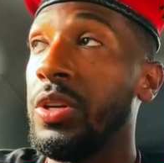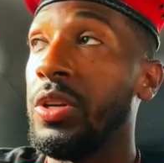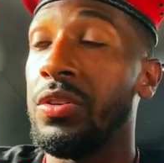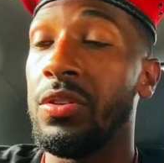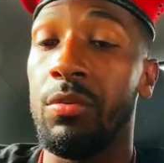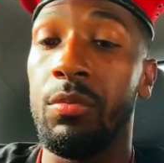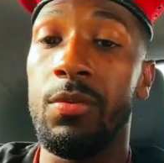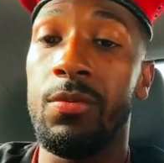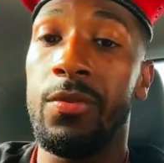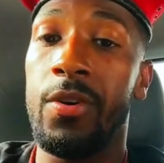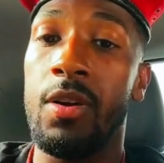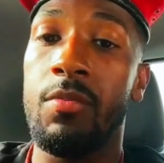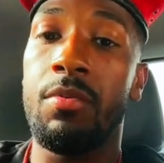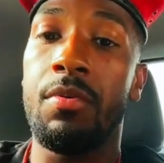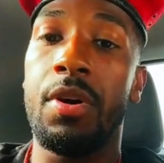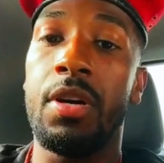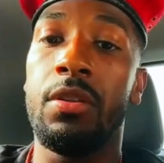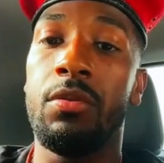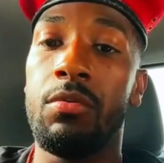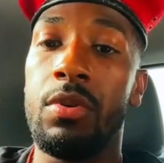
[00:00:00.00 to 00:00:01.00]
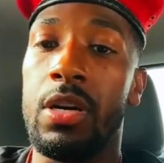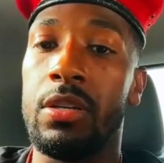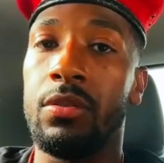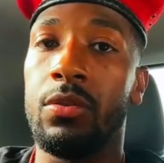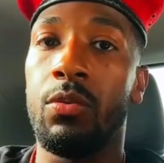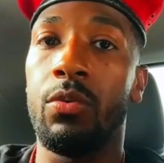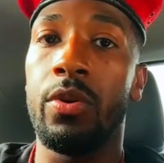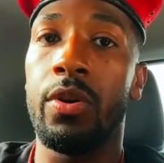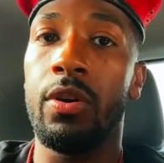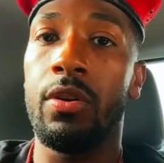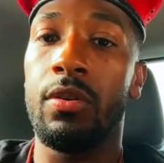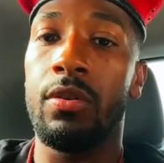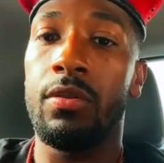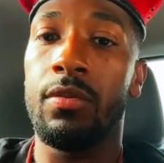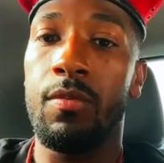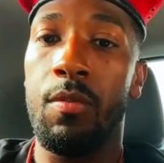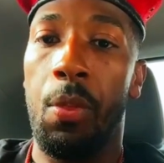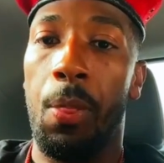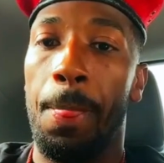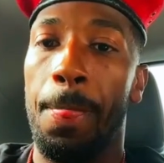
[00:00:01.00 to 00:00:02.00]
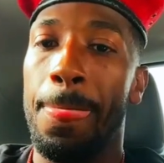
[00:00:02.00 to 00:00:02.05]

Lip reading: reach and reverberate throughout the world.